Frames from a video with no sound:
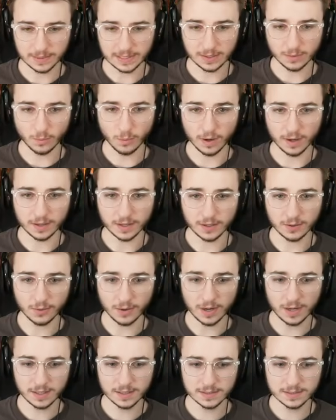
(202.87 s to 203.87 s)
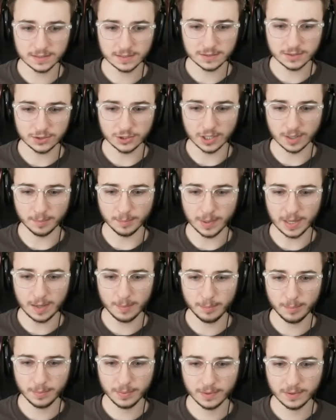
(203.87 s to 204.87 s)
We can walk across, jump
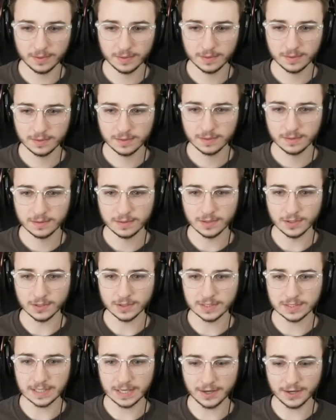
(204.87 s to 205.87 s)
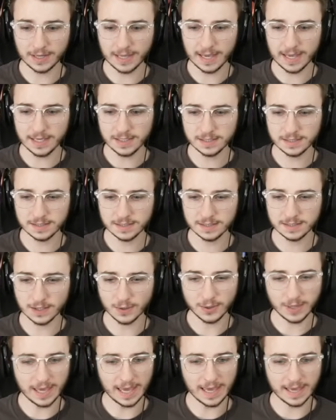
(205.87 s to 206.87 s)
up, little staircase.
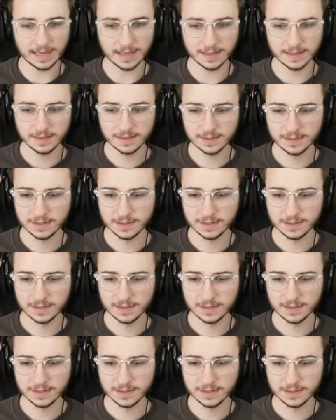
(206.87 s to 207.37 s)
Okay,